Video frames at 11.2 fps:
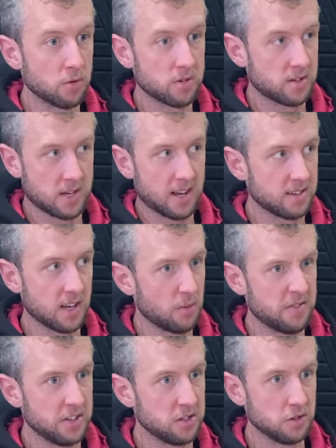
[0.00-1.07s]
mm. card that or
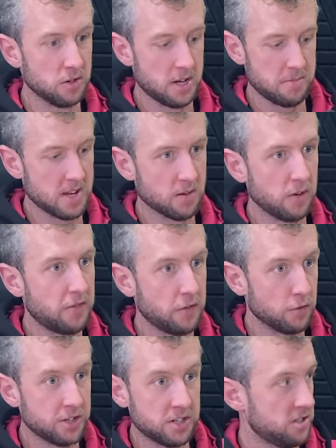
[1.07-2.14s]
whatever you do, and make wee
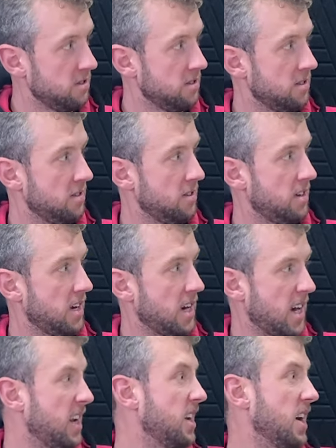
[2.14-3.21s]
few
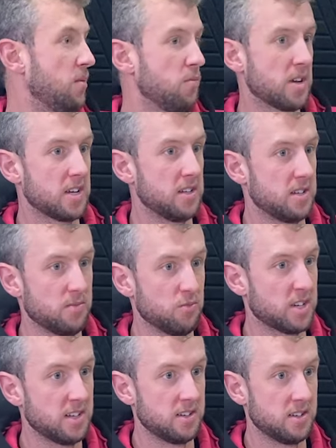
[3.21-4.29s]
Yeah. And and we can we
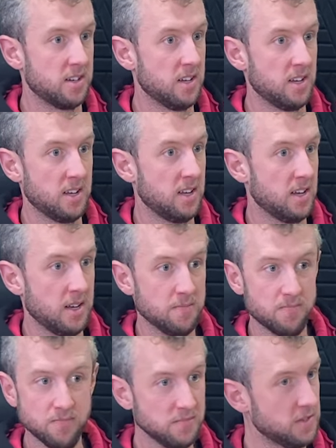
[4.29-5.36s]
can sell them off.
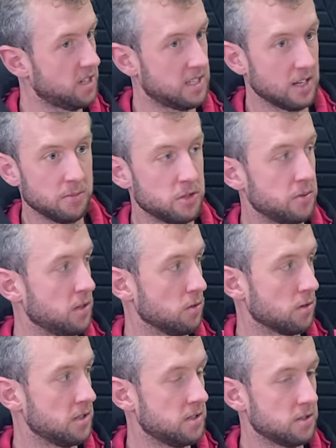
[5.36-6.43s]
Just sell them as wee
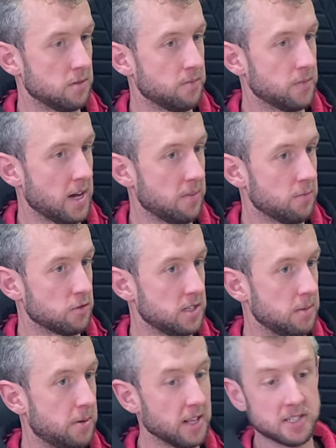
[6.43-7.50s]
tokens. So yeah, yeah. we'll
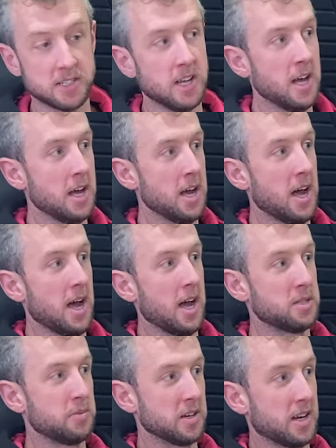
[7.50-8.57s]
see. But listen,
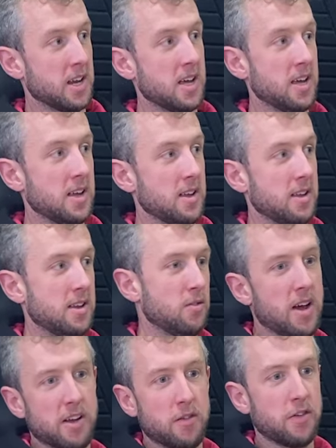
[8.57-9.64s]
it's been great you
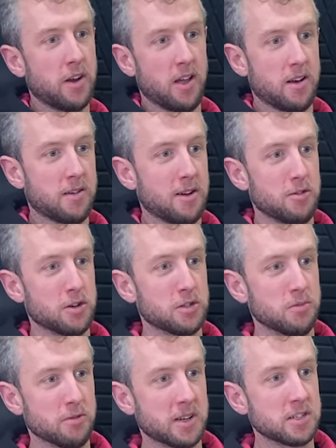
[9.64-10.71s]
are hiring for another hour or
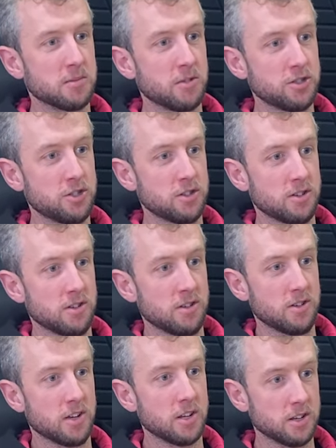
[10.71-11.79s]
so. We'll get some lunch.
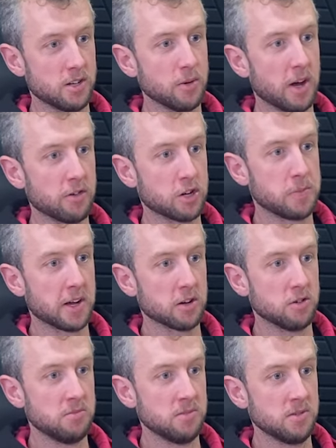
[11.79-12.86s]
Are you, yeah, you want to rush back
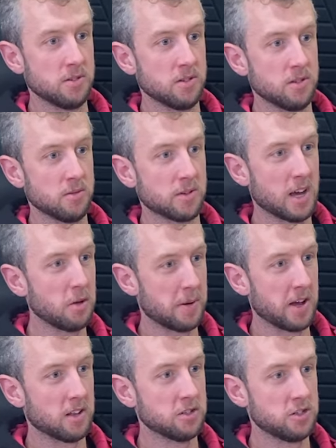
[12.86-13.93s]
home? Oh, dinner. Get a wee
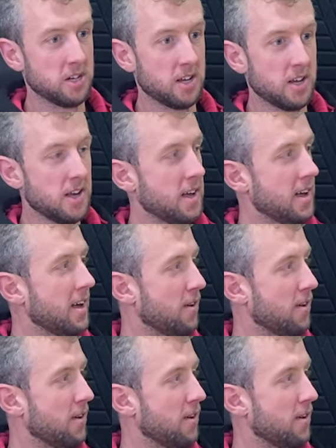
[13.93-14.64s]
bite of lunch, eh? Oh, dinner.